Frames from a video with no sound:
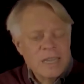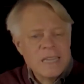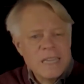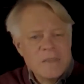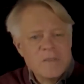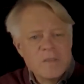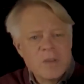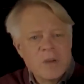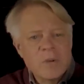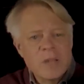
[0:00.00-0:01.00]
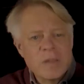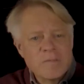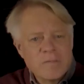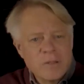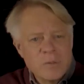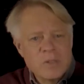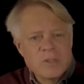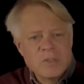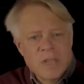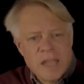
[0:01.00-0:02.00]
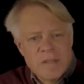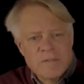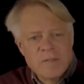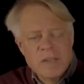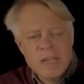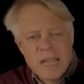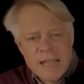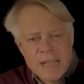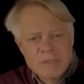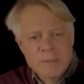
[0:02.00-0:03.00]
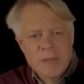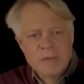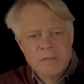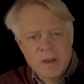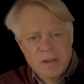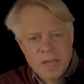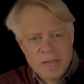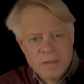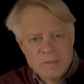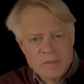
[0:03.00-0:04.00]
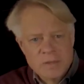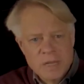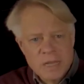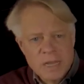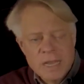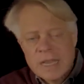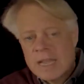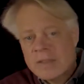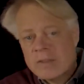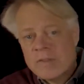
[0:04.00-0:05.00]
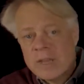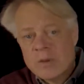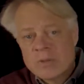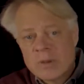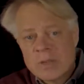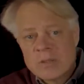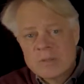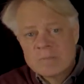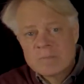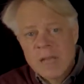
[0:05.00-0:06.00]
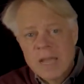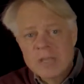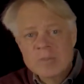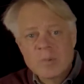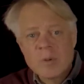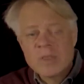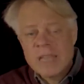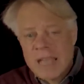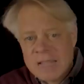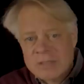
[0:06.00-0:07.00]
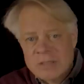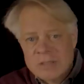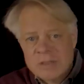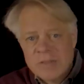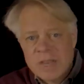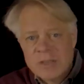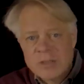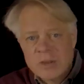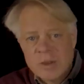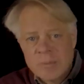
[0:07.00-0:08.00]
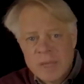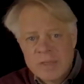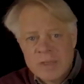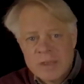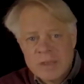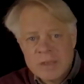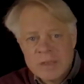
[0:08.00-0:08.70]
even though it influences every aspect of our lives. In this video series, I explore the essence of that engineering method.